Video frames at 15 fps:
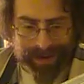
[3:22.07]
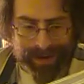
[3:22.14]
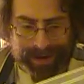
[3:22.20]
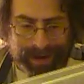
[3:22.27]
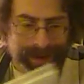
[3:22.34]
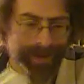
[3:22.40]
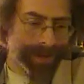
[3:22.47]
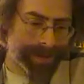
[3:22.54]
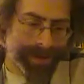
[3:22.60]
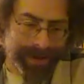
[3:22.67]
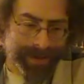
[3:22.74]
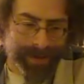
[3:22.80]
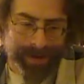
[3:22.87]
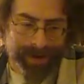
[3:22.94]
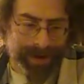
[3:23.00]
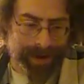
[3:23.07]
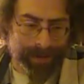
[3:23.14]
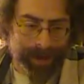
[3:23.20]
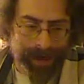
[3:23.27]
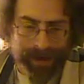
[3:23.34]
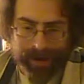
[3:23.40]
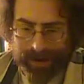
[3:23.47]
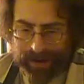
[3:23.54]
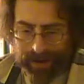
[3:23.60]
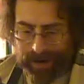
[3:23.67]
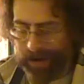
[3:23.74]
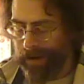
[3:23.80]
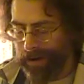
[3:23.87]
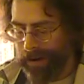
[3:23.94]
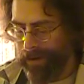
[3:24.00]
Eh, it's decent. I mean,
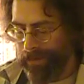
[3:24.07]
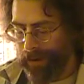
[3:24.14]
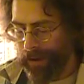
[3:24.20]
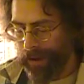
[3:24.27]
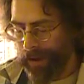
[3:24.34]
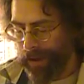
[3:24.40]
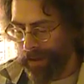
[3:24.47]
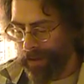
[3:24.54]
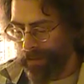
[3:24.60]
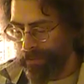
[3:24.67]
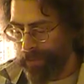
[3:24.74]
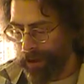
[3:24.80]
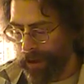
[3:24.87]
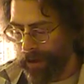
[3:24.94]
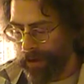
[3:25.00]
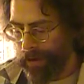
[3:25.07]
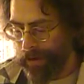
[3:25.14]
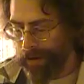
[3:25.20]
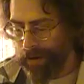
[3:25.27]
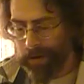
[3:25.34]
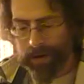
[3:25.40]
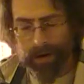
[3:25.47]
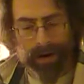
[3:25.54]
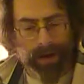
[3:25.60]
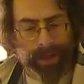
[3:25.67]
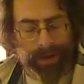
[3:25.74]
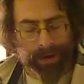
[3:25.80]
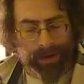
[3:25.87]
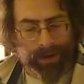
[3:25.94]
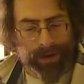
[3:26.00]
it, it, really is, but
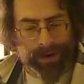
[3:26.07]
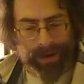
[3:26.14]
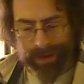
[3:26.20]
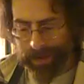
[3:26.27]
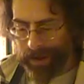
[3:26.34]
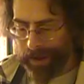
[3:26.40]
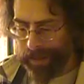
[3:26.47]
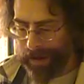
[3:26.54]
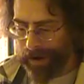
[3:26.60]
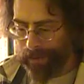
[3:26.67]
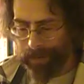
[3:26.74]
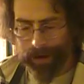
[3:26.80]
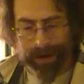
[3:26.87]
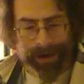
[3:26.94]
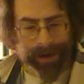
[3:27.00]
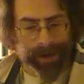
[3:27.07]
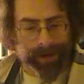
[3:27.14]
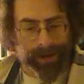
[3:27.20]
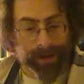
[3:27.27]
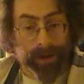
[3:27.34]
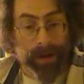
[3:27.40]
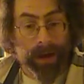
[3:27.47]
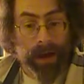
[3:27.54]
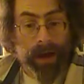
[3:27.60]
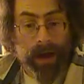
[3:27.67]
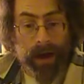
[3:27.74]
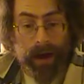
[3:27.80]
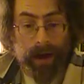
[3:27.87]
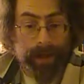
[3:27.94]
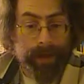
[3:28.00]
nothing good to say there particularly.
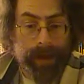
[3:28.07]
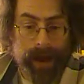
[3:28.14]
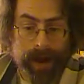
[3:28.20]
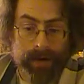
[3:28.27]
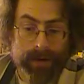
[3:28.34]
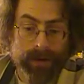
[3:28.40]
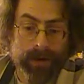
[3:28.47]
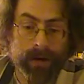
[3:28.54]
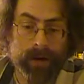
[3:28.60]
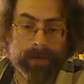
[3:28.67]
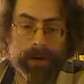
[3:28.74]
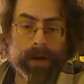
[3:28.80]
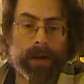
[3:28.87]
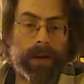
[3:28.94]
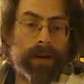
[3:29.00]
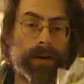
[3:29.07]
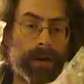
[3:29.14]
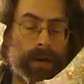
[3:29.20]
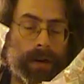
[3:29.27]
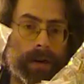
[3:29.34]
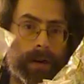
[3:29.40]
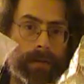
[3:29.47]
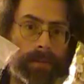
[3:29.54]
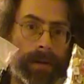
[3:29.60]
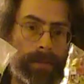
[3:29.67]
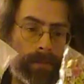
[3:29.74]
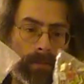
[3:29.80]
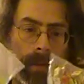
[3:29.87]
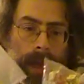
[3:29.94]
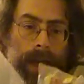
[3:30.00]
Uh, the counters are all very good,
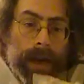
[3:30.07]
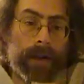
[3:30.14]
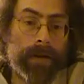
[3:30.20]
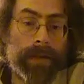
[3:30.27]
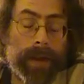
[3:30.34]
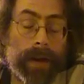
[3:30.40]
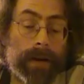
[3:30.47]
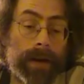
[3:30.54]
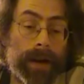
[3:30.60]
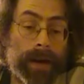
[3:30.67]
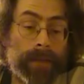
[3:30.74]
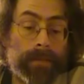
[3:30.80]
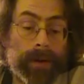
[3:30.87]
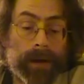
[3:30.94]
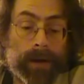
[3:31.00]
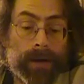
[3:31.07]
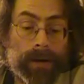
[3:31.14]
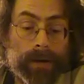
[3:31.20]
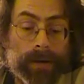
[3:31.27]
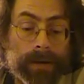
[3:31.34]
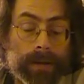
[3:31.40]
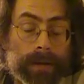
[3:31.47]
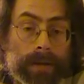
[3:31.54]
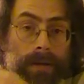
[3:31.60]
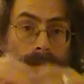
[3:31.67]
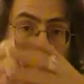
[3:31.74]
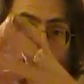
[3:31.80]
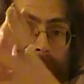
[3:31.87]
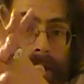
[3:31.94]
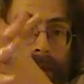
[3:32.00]
but man, are they a nightmare to
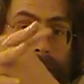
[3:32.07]
sort.